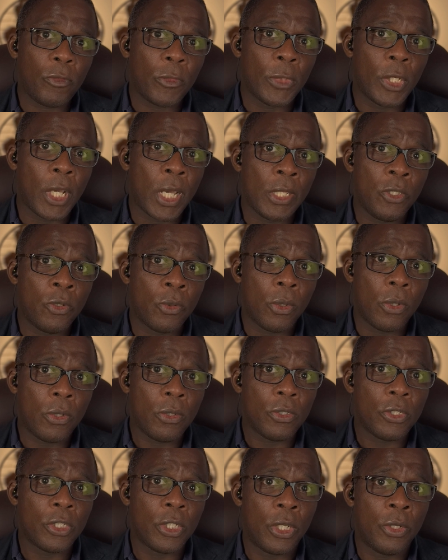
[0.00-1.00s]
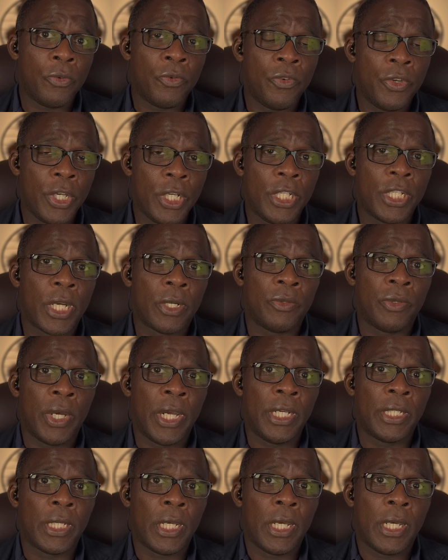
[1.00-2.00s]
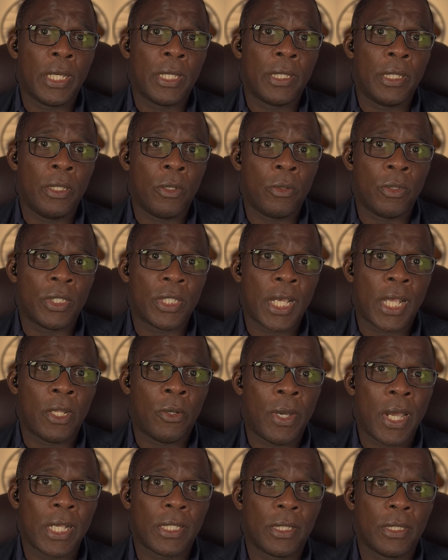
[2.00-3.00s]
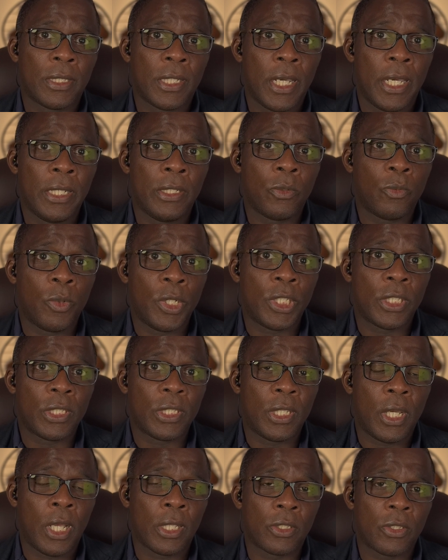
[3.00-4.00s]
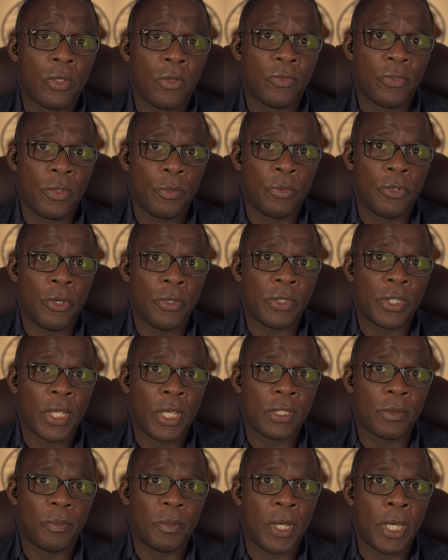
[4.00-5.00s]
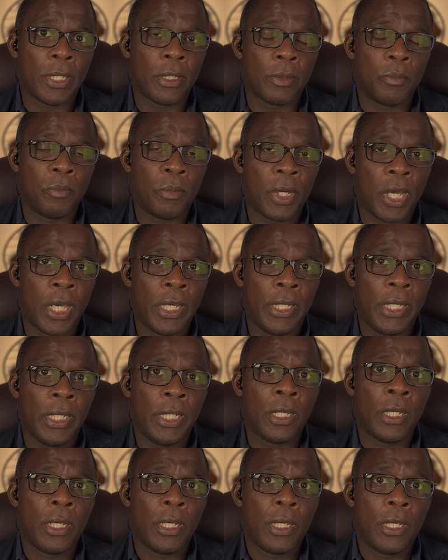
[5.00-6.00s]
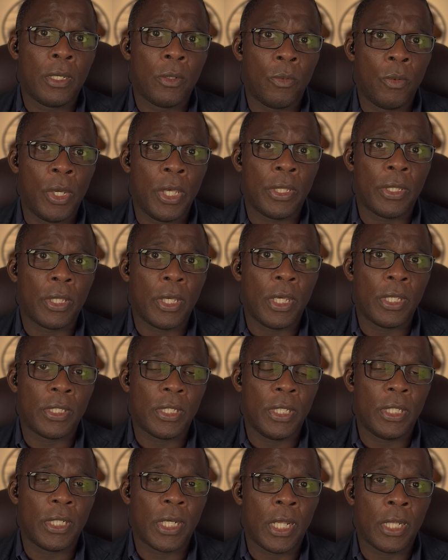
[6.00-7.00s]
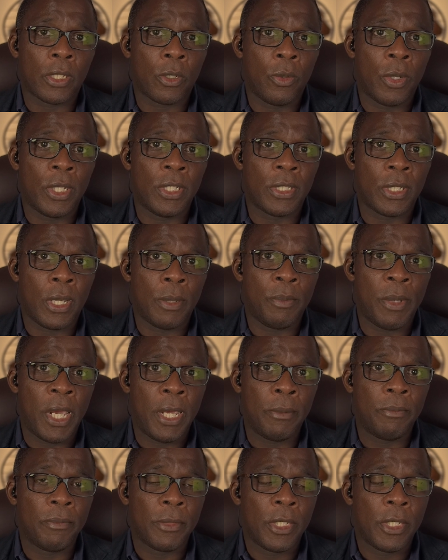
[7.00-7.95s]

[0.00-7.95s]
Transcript: And you also regenerate the oxaloacetate, which starts off the process by combining with acetyl coenzyme A.